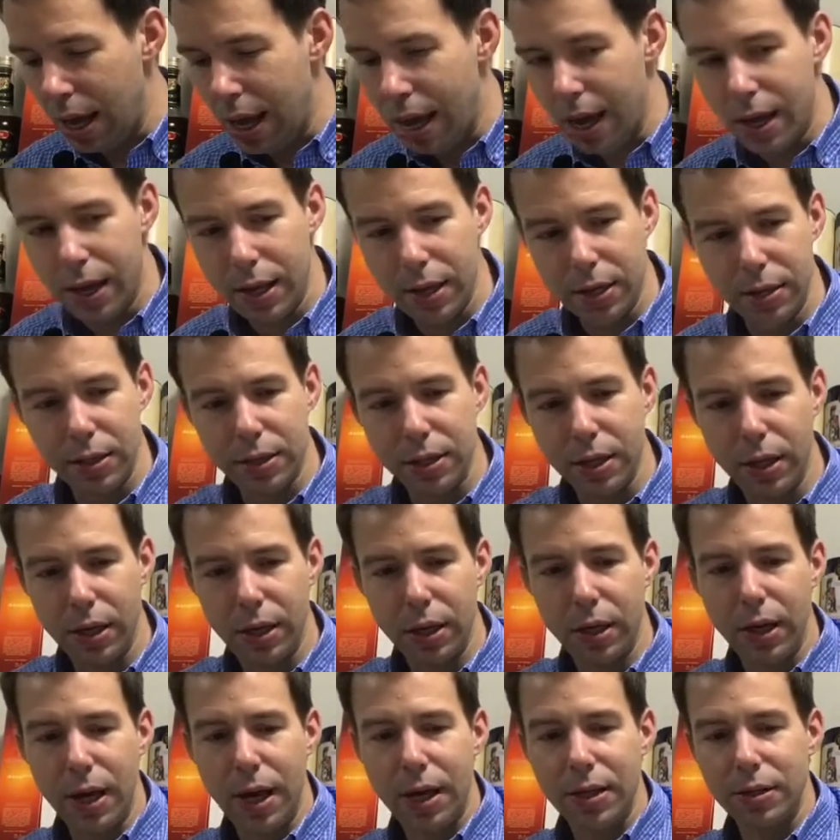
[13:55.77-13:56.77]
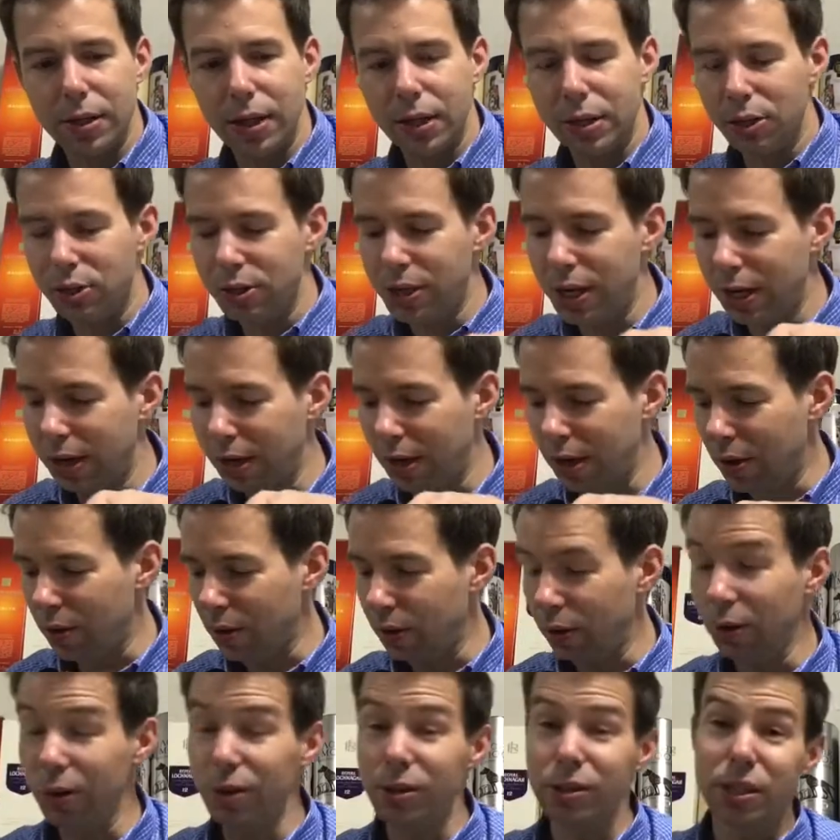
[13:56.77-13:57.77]
And as I just take another
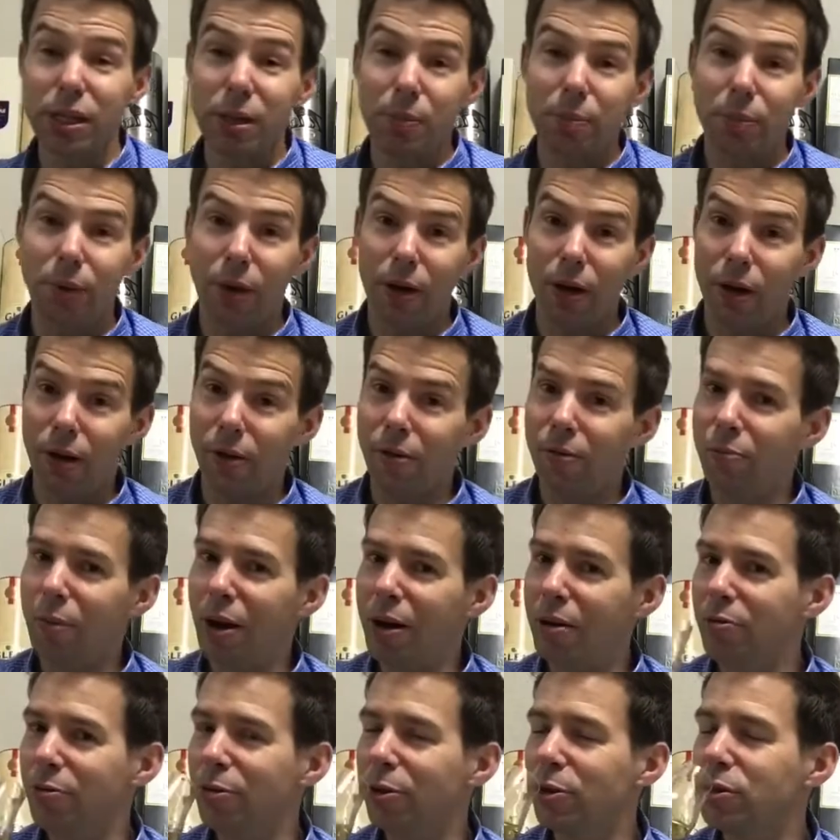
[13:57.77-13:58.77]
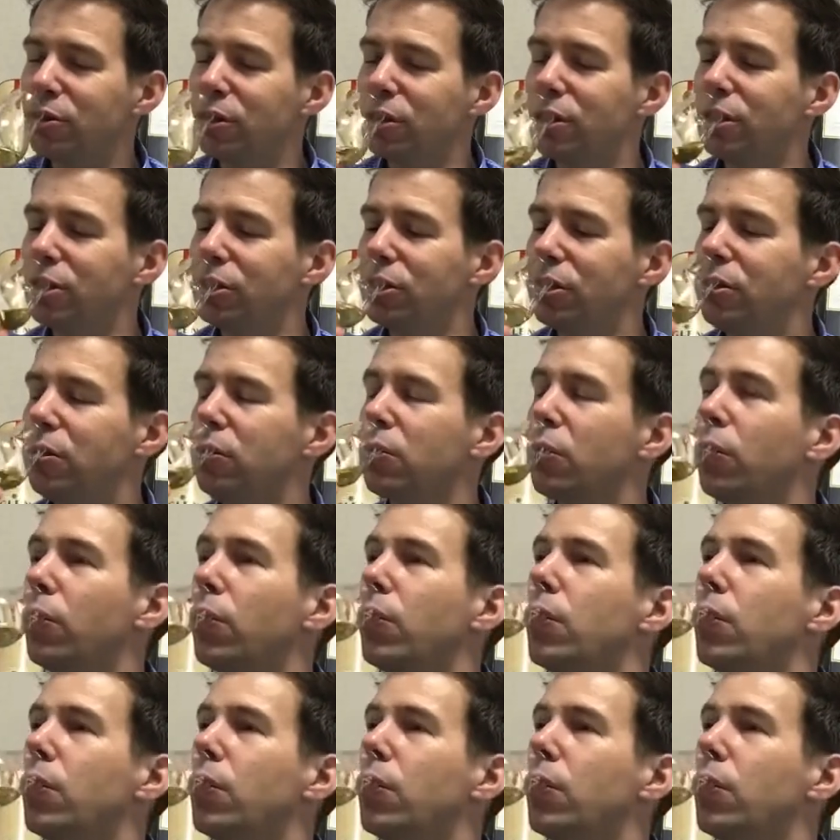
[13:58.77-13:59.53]
little sip of my first edition.